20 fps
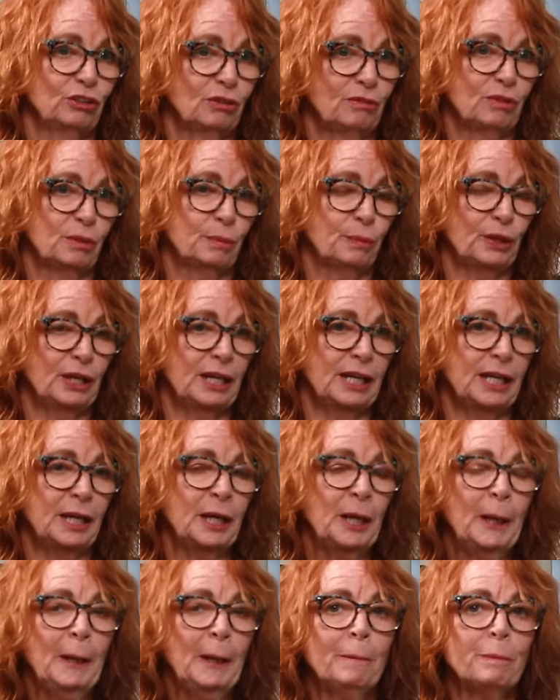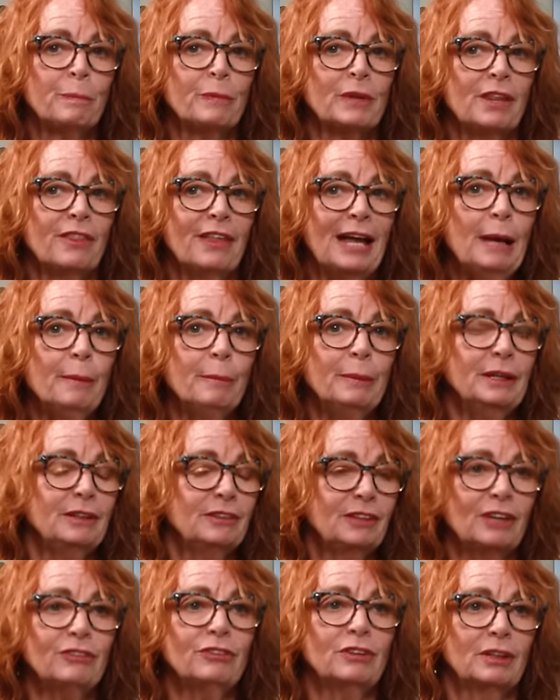of the brain, that bit
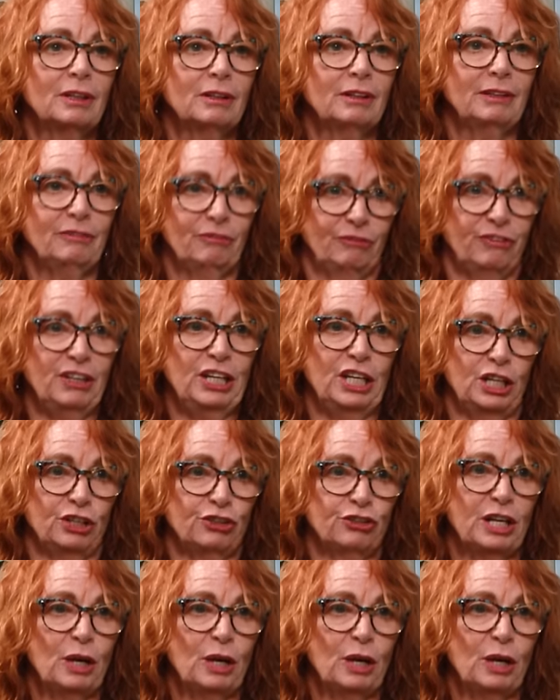doesn't finish.